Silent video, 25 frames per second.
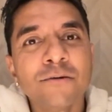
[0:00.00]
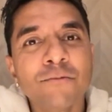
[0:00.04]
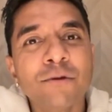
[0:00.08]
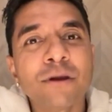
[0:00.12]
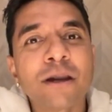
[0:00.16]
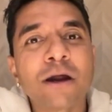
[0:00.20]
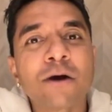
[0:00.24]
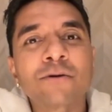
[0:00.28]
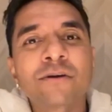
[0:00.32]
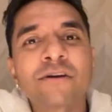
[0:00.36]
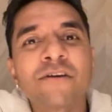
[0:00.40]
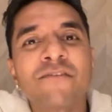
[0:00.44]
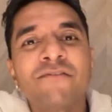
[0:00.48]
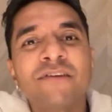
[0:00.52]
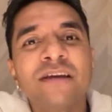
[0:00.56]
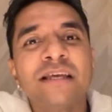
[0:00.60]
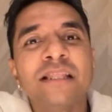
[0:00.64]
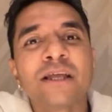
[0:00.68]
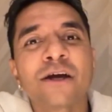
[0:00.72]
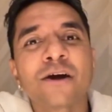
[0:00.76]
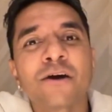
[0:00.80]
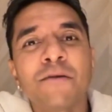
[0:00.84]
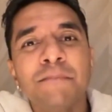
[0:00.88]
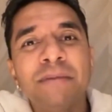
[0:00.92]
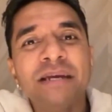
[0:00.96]
without the
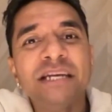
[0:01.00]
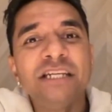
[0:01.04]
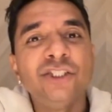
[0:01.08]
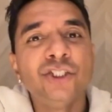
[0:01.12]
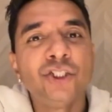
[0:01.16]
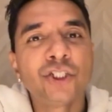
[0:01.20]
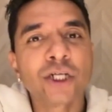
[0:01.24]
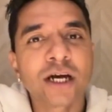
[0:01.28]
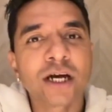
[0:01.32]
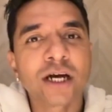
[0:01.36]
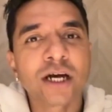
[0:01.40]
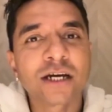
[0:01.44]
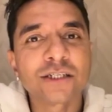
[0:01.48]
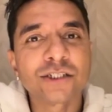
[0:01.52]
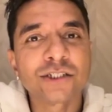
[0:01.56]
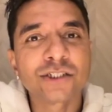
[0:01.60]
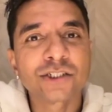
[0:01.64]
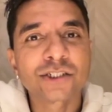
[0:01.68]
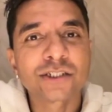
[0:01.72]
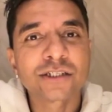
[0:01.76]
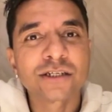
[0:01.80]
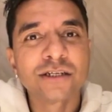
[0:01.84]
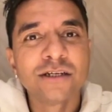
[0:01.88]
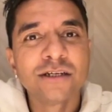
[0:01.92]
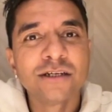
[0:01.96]
feeling of being
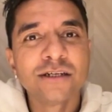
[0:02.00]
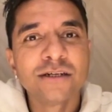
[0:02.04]
judged,